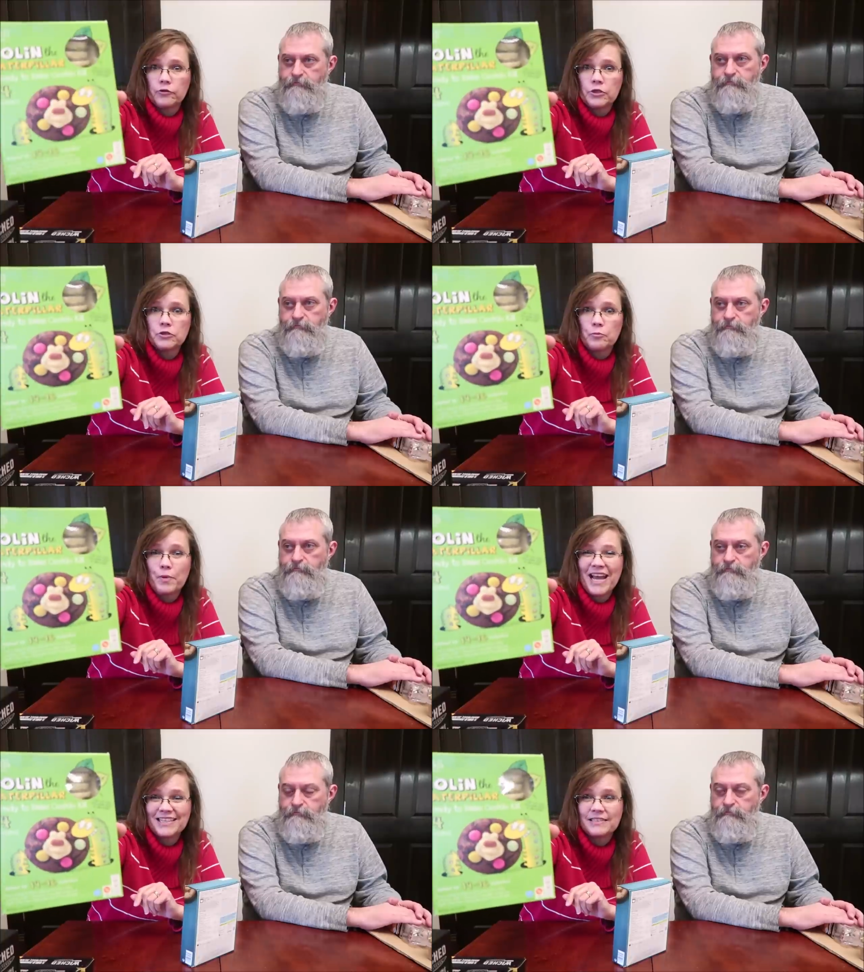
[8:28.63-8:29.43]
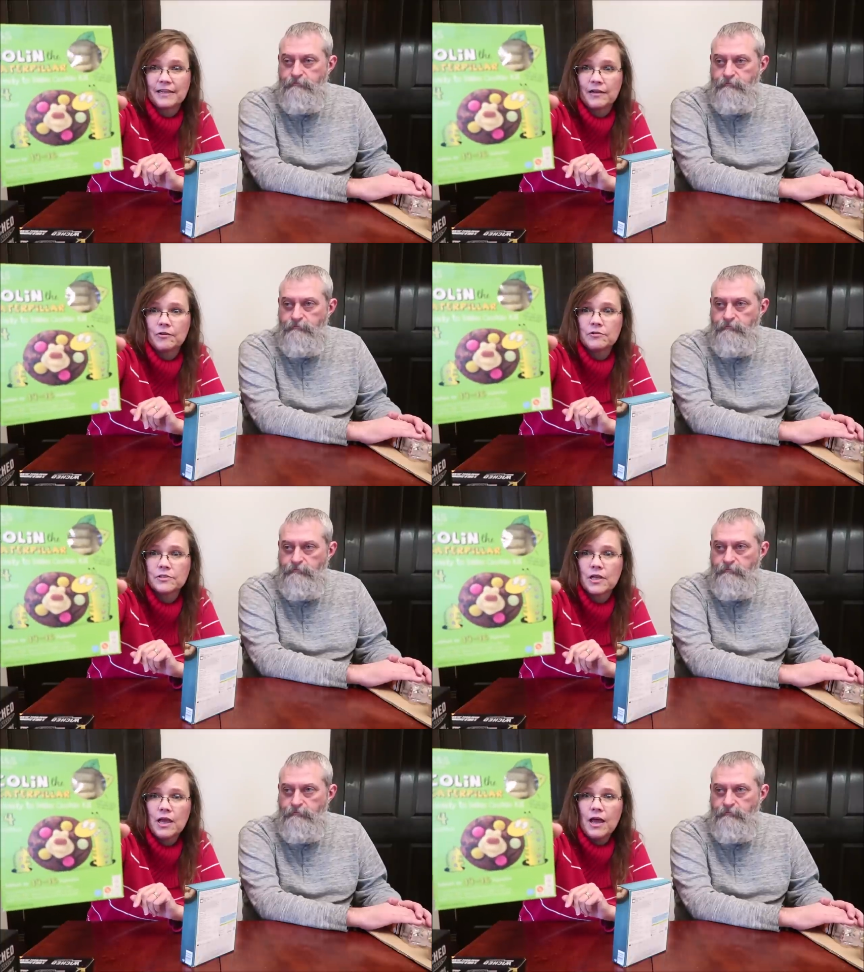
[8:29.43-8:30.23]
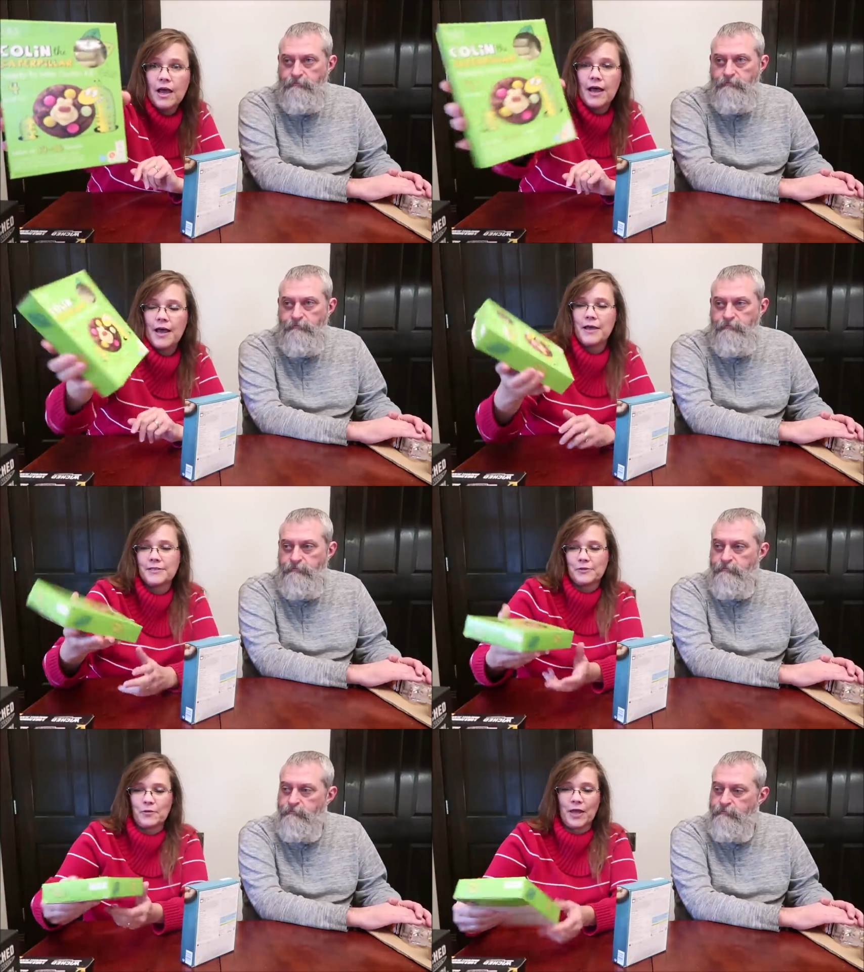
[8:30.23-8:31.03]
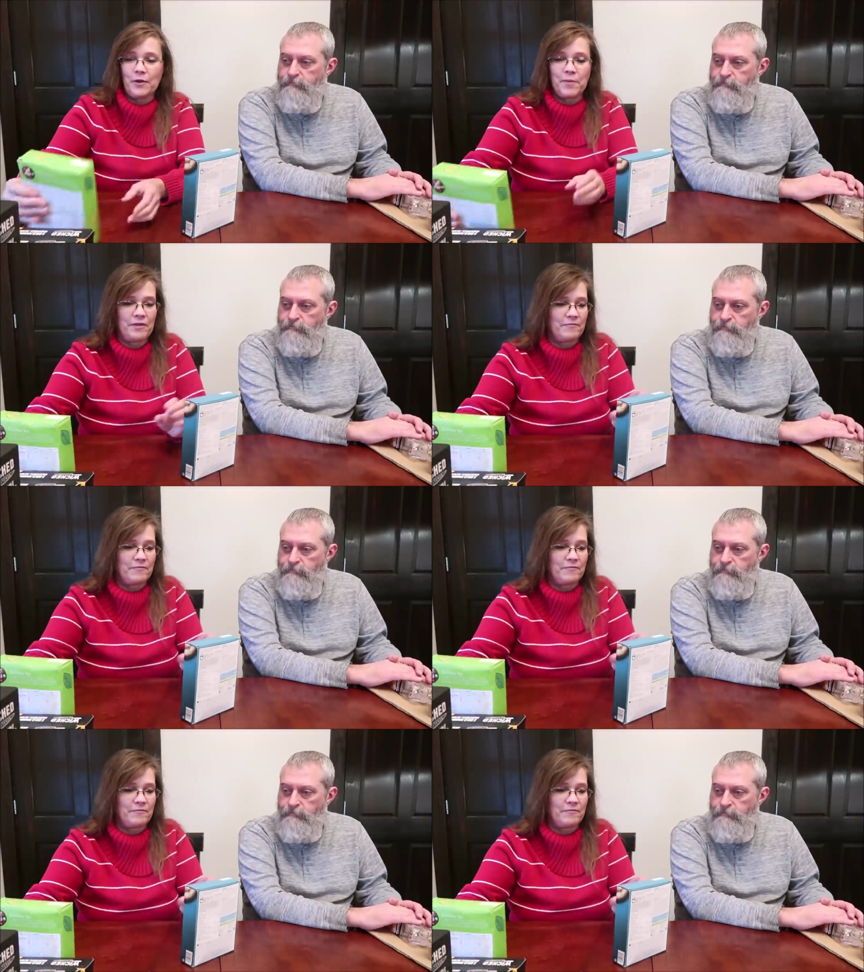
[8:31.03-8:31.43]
Speaker 1: These are pastels, so that'll be